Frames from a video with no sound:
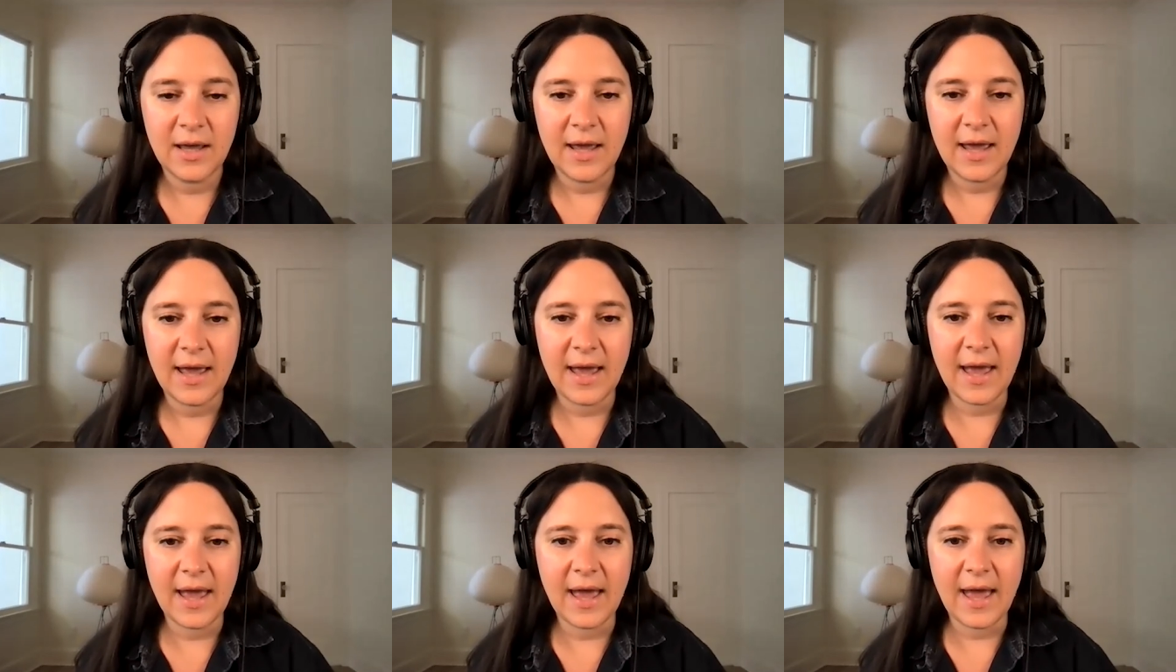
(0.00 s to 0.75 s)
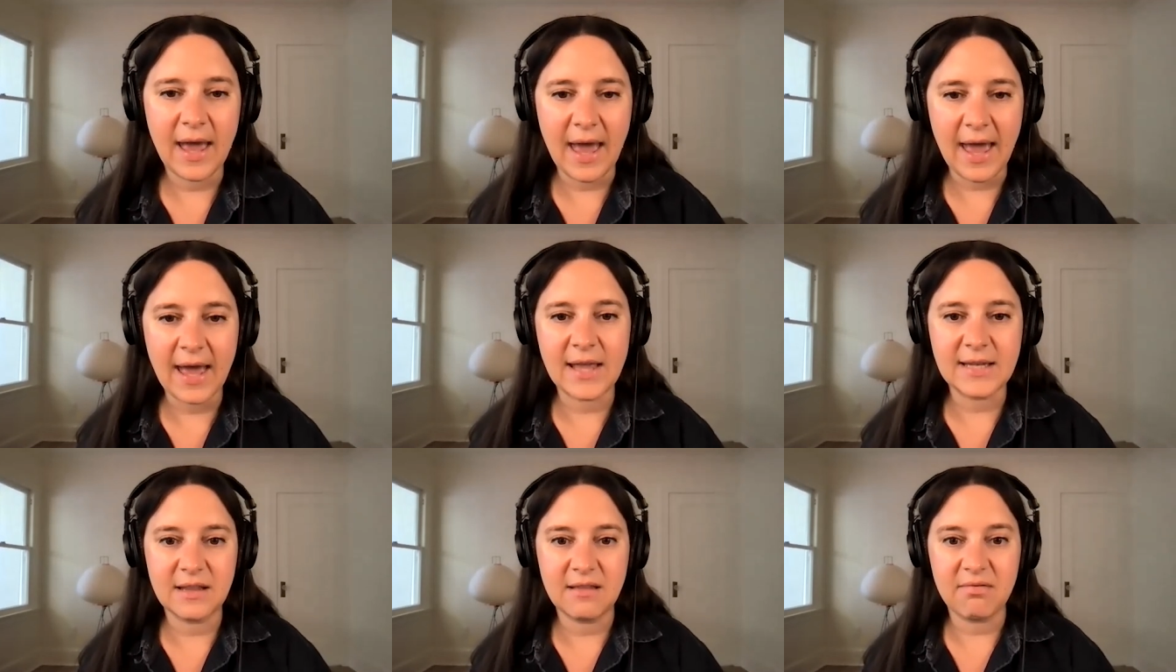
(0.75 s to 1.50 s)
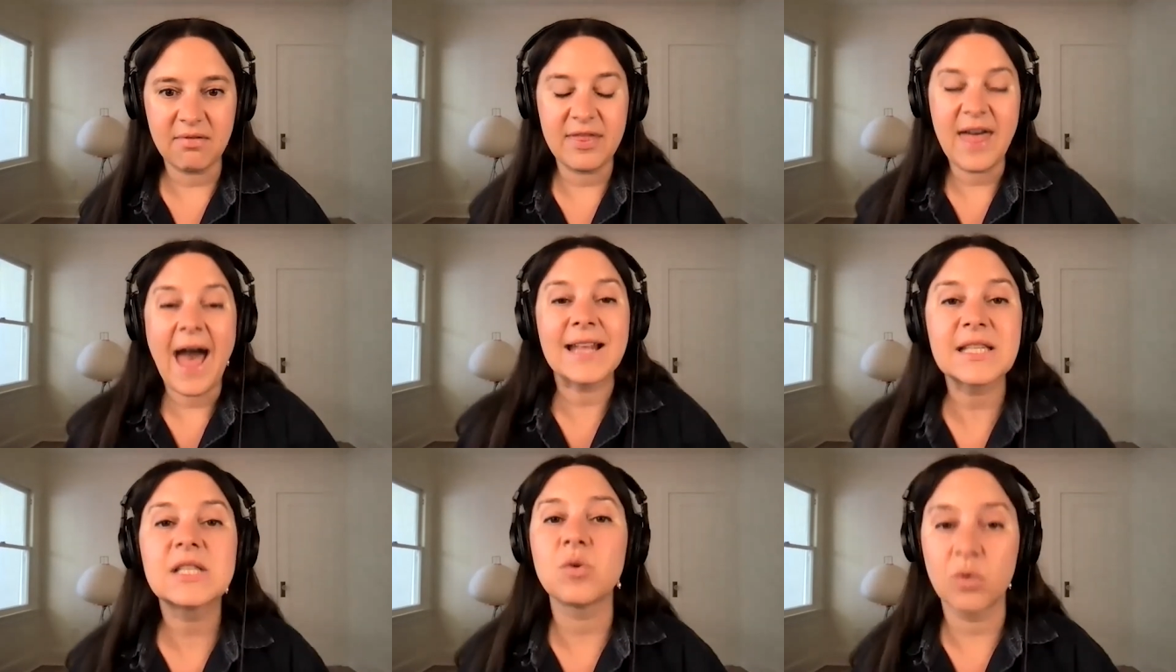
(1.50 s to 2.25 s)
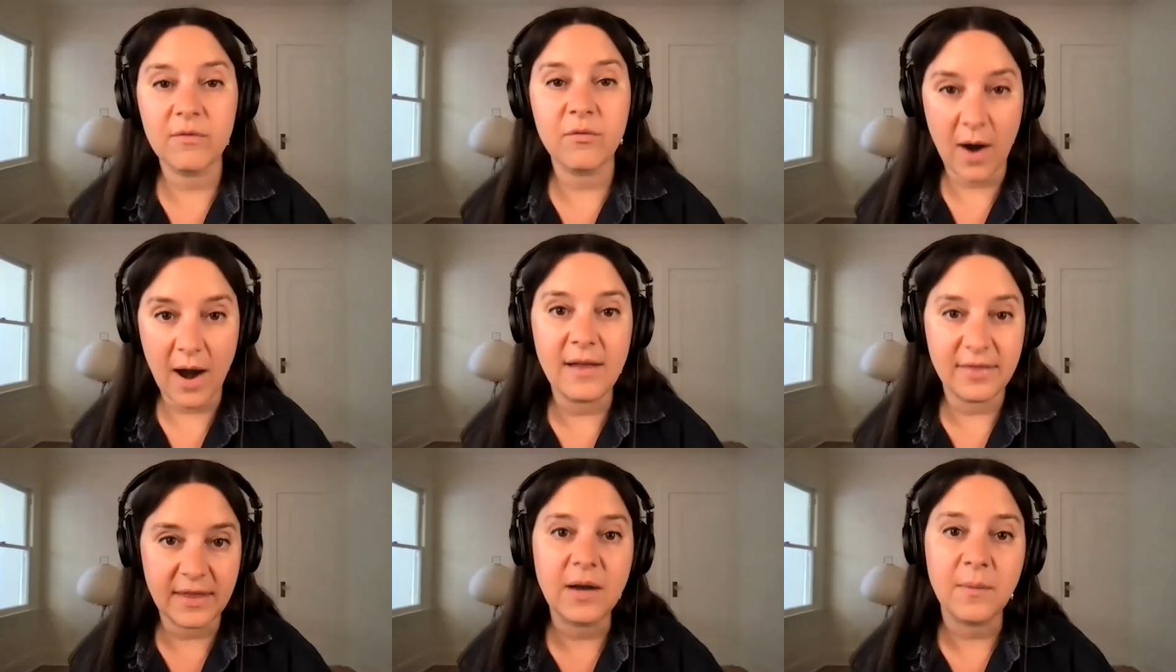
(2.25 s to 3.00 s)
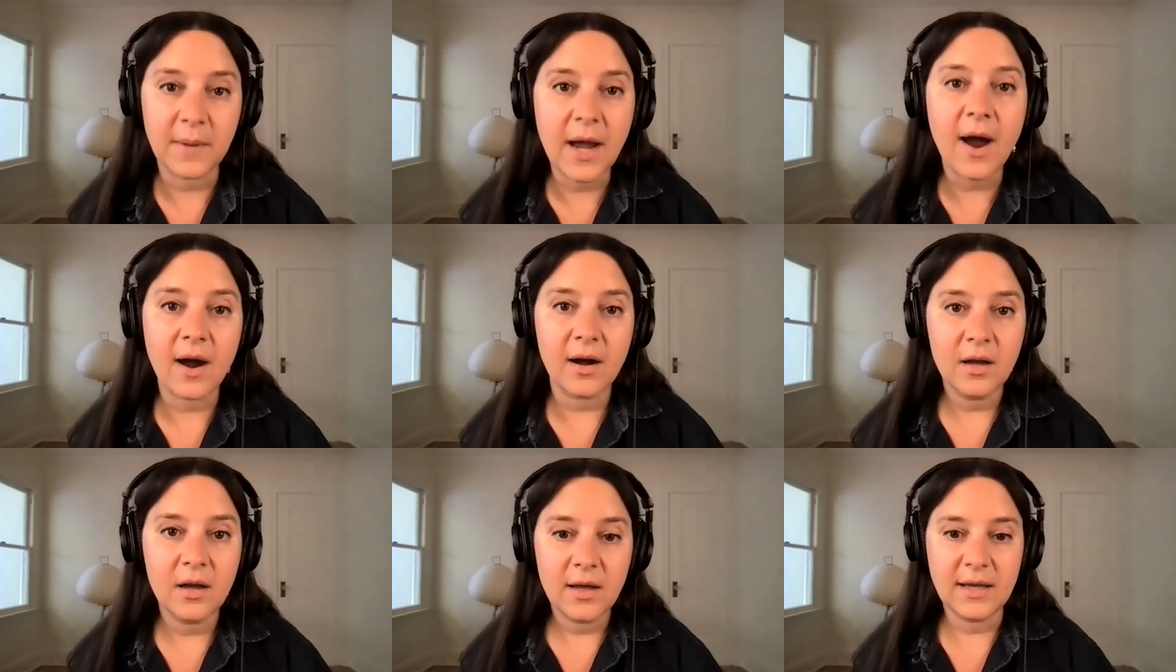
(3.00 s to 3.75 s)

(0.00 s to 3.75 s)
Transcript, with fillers: Sure. And that's sort of where I think we are.